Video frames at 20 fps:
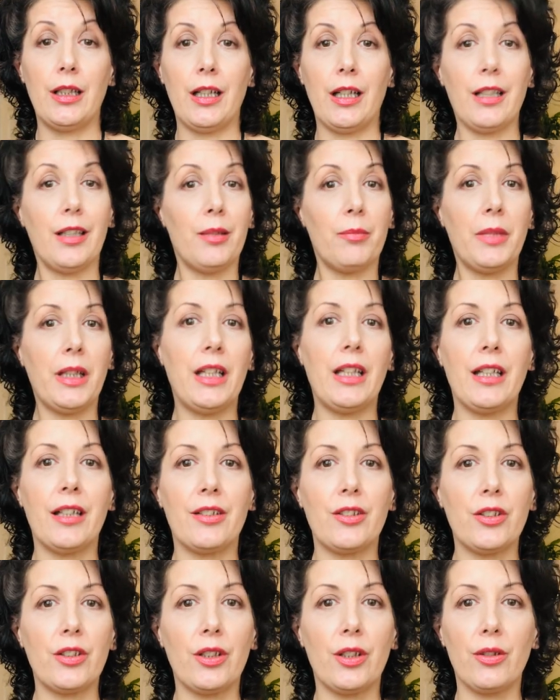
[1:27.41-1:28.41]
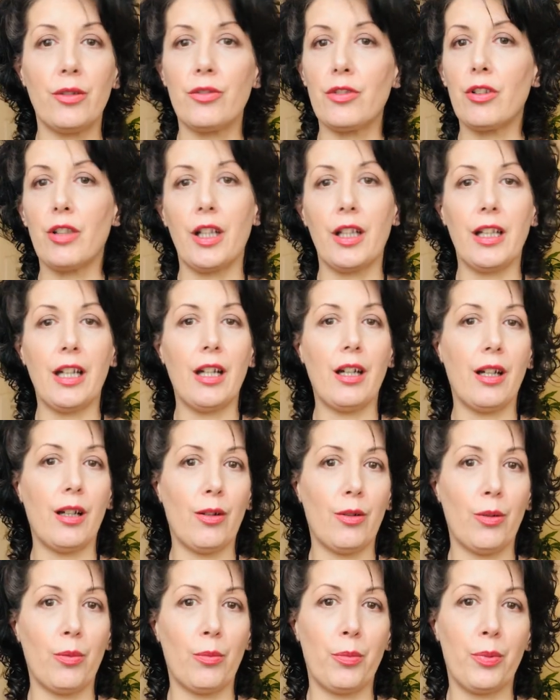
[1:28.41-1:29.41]
And I'm here to try and
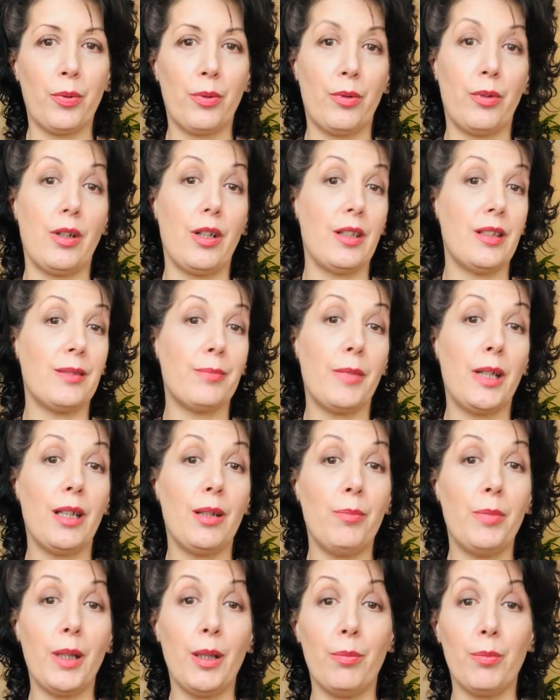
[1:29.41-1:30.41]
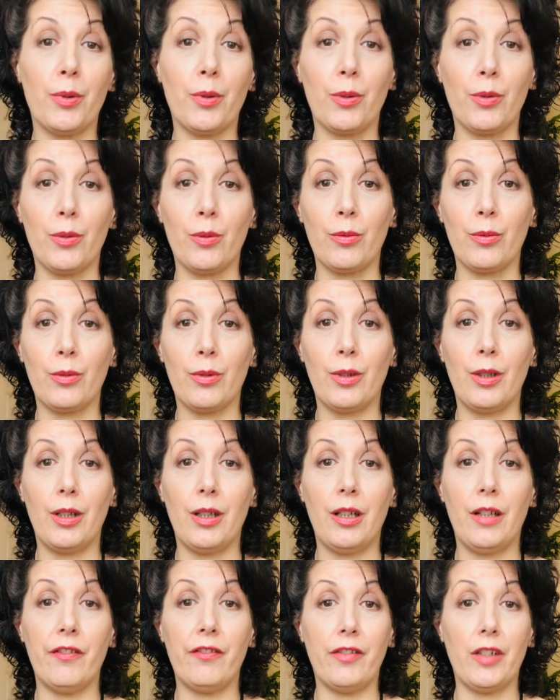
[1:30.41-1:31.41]
help as many people
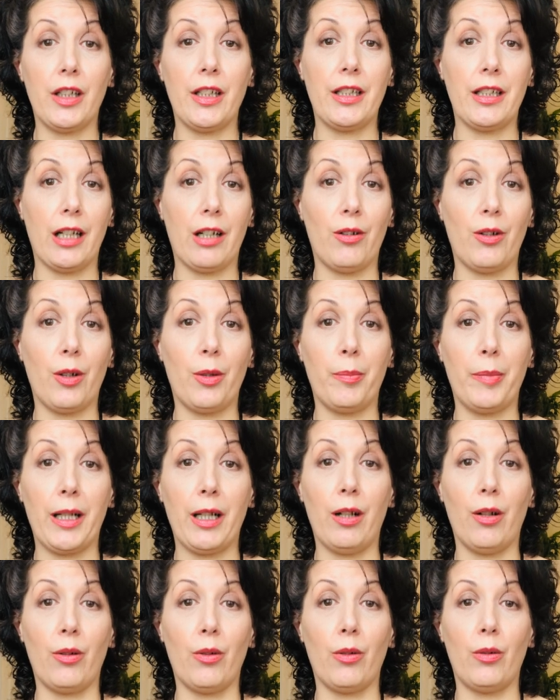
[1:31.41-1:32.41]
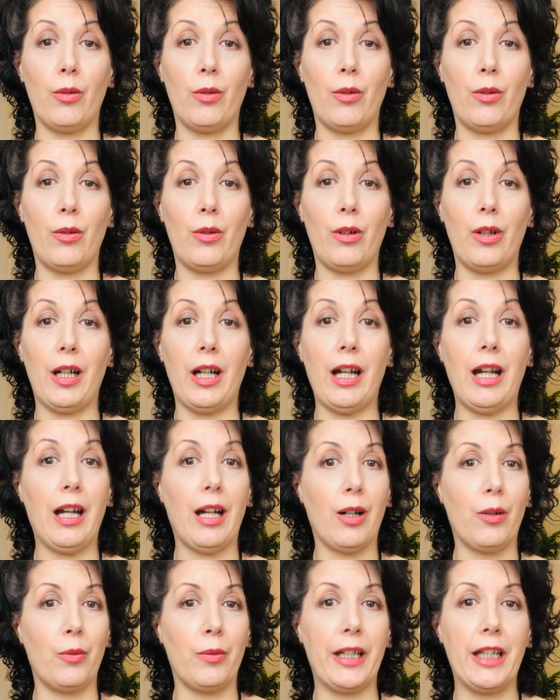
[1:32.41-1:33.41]
find out about how
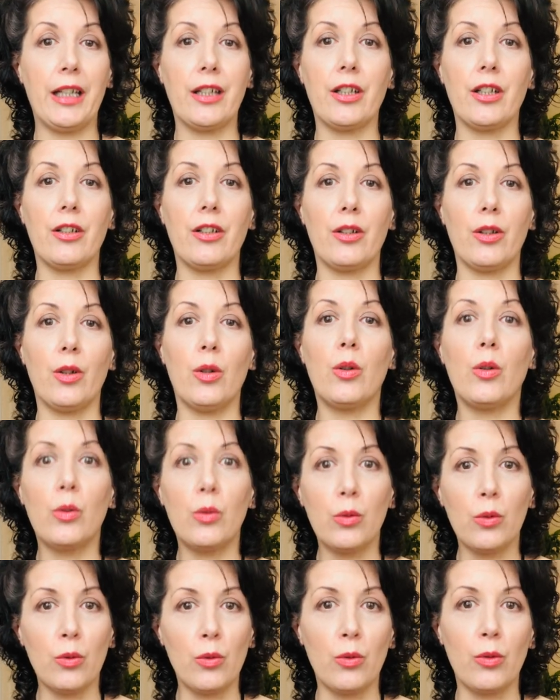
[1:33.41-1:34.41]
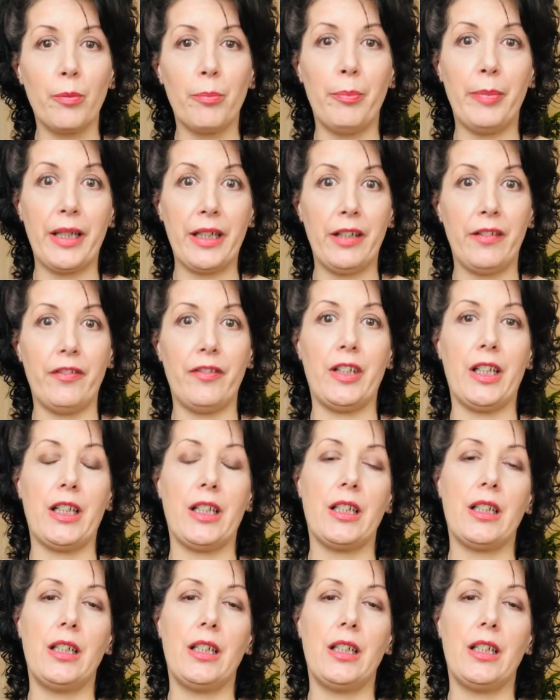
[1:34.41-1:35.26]
we can all benefit